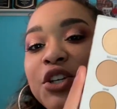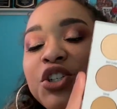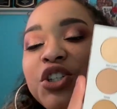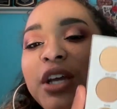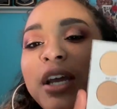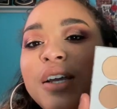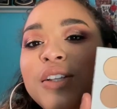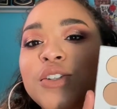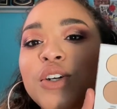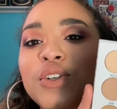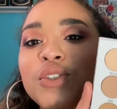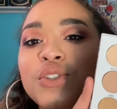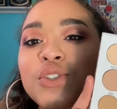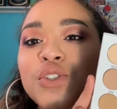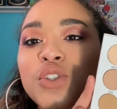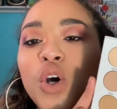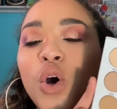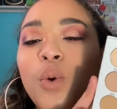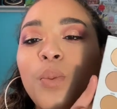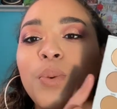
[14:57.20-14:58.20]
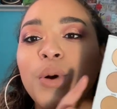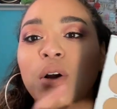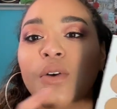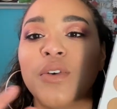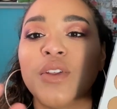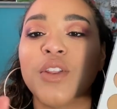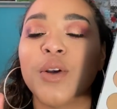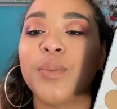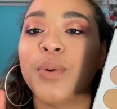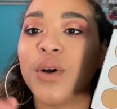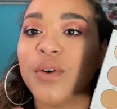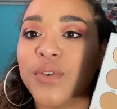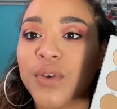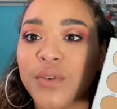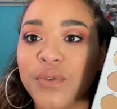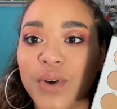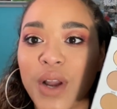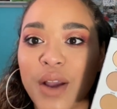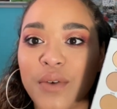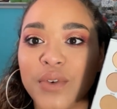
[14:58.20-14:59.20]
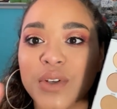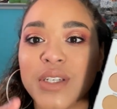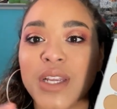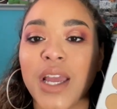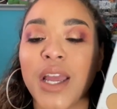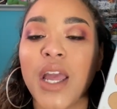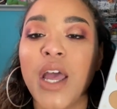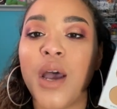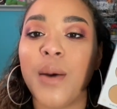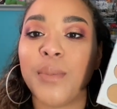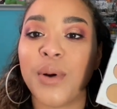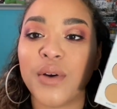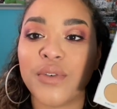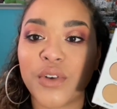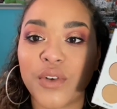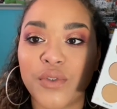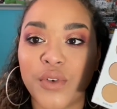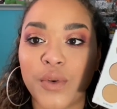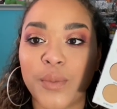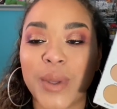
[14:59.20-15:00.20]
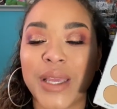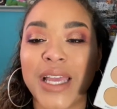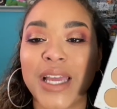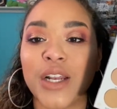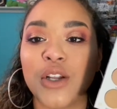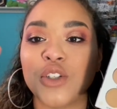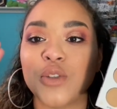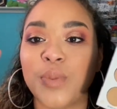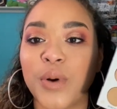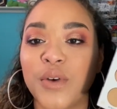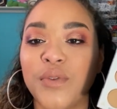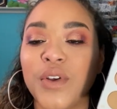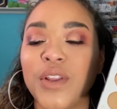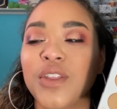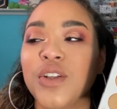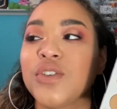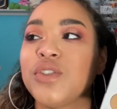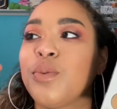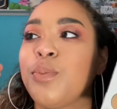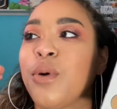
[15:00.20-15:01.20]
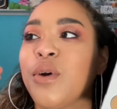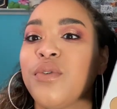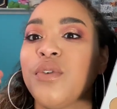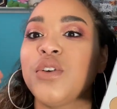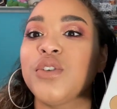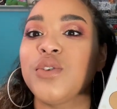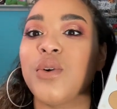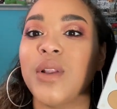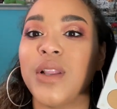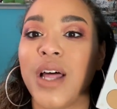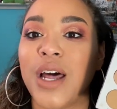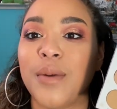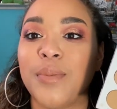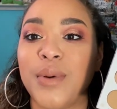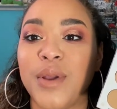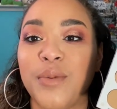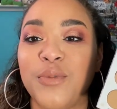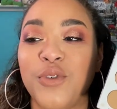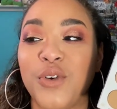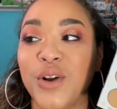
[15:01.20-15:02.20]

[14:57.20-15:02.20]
the shades are so perfect. They're perfect for every day, perfect for beginners, perfect. There's perfect so a lot of people,